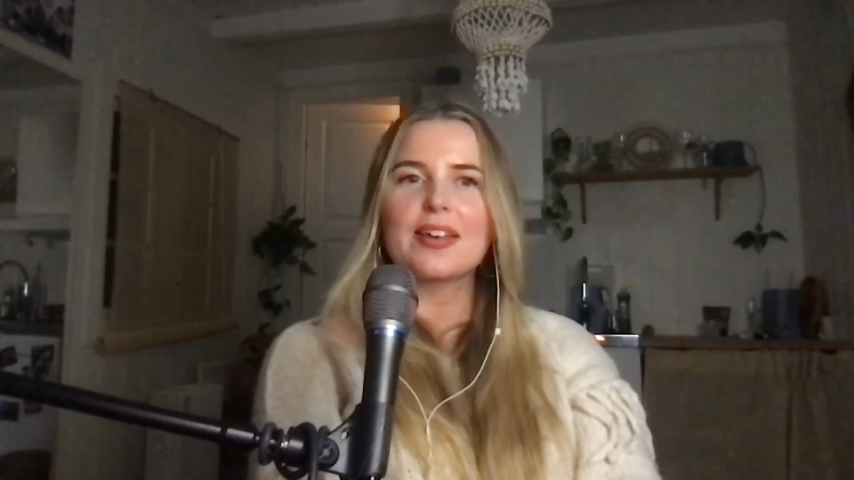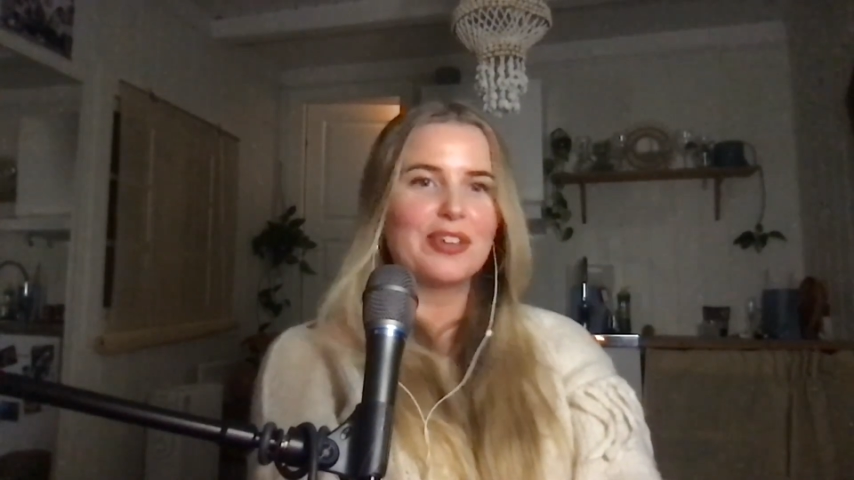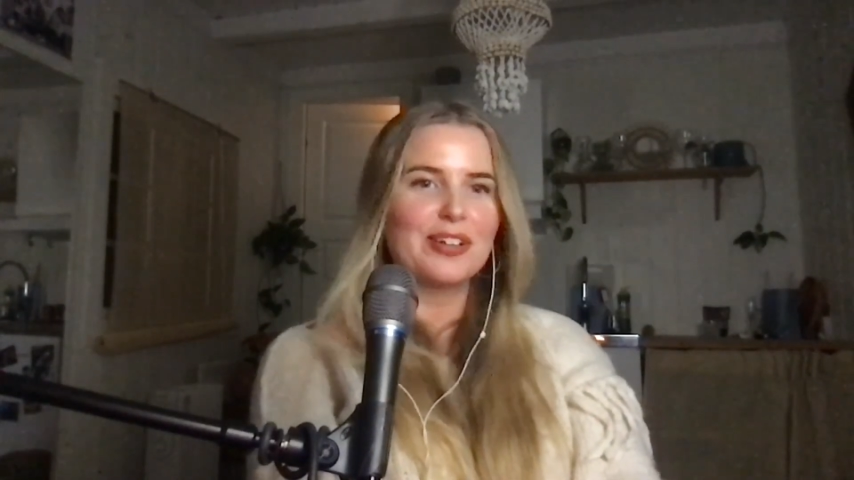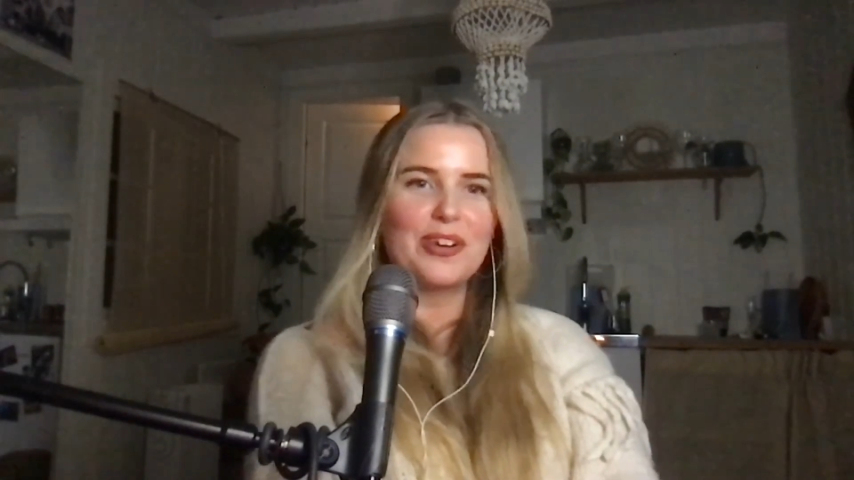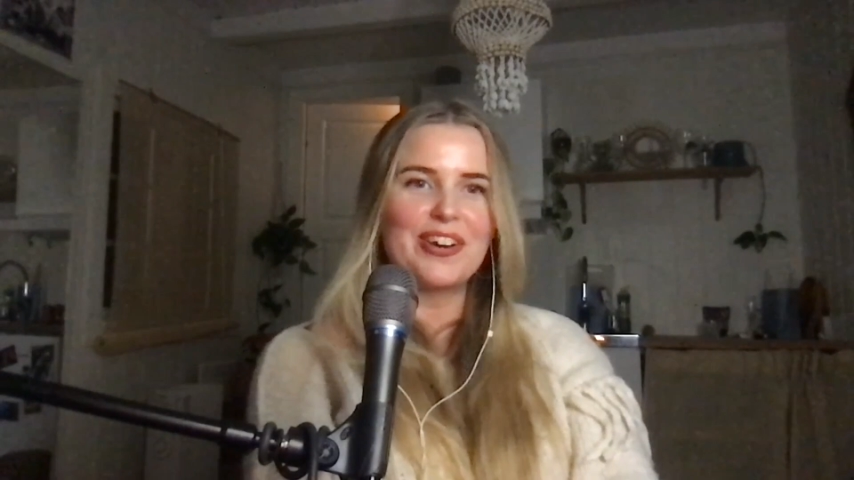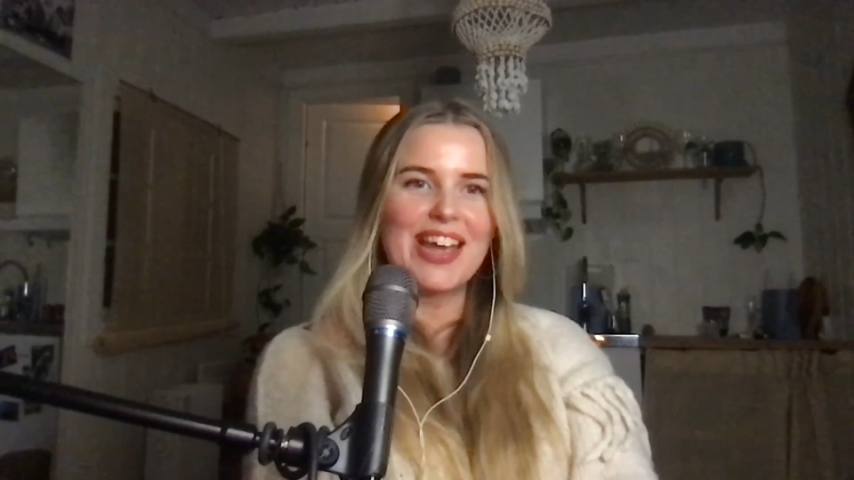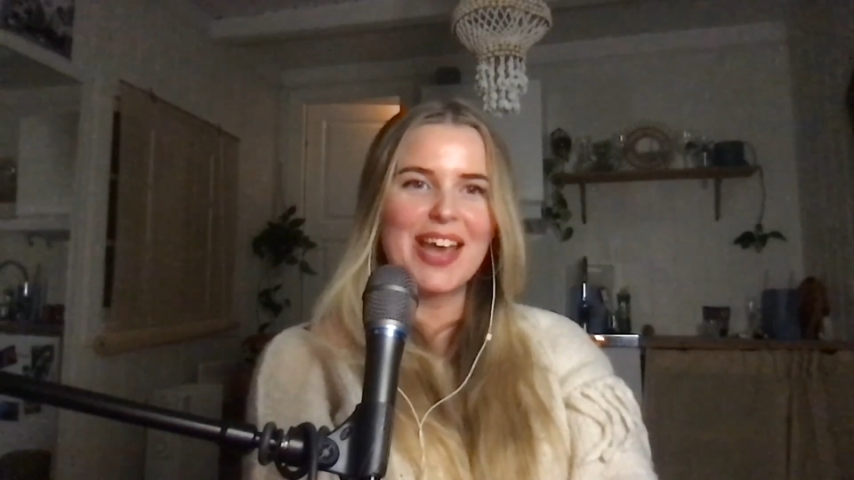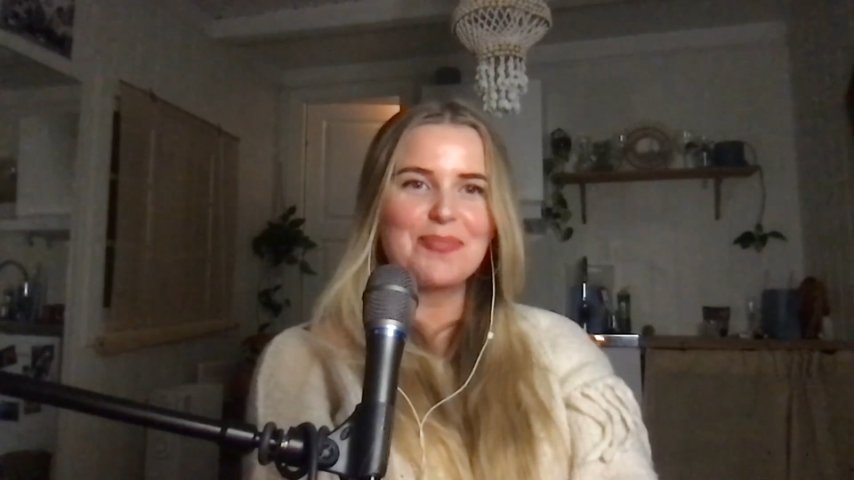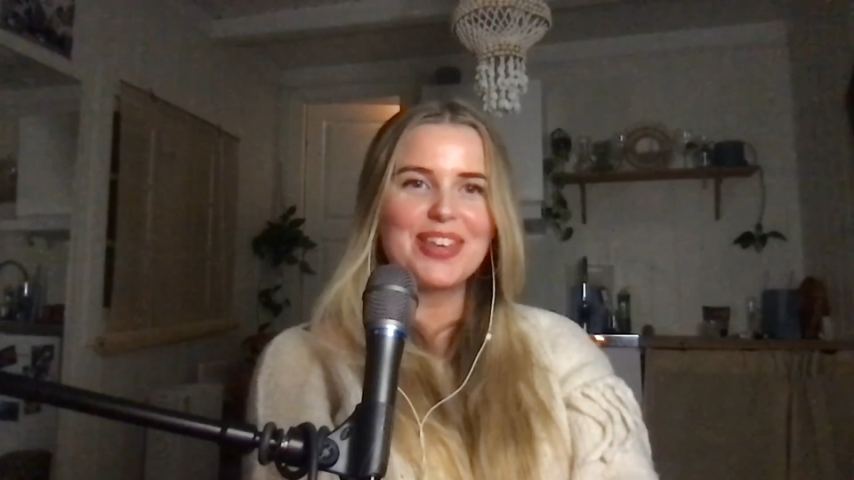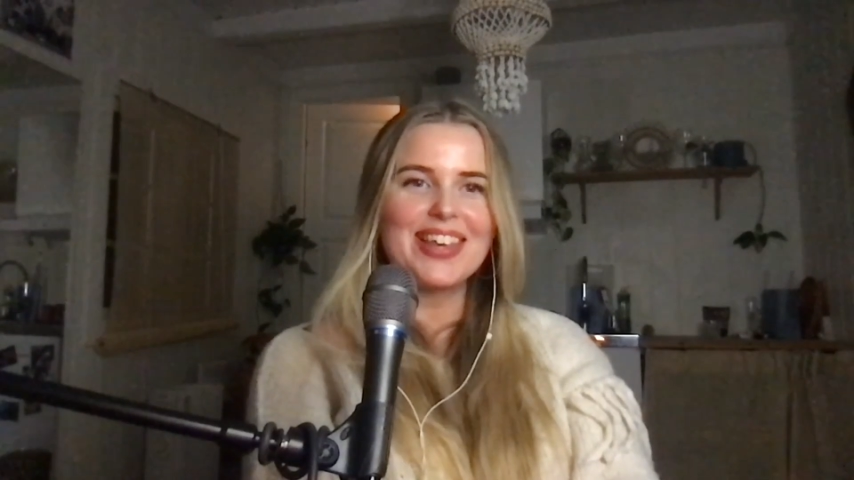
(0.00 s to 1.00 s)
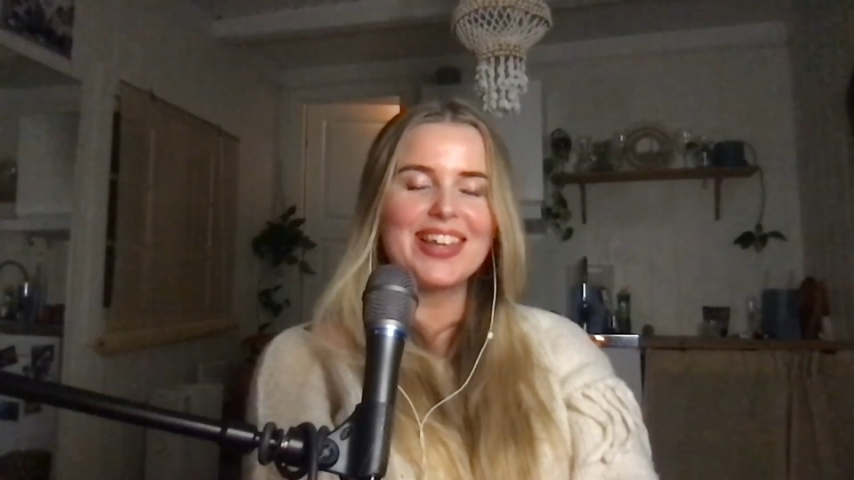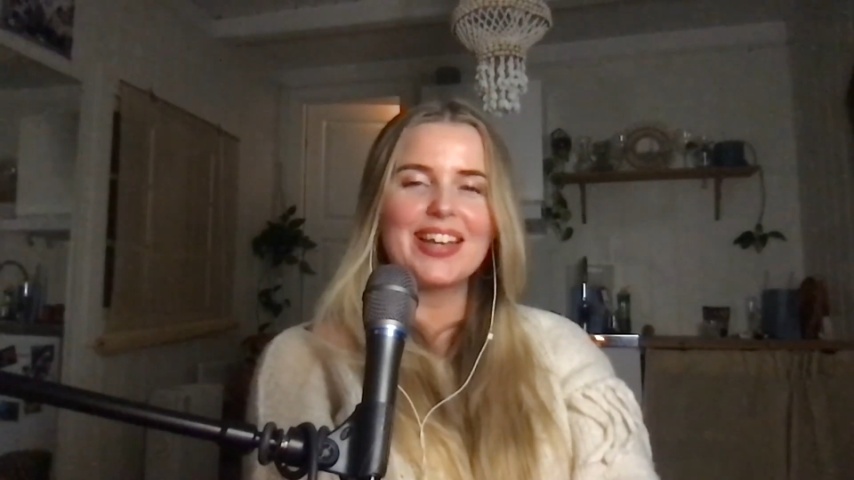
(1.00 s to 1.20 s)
very happy, and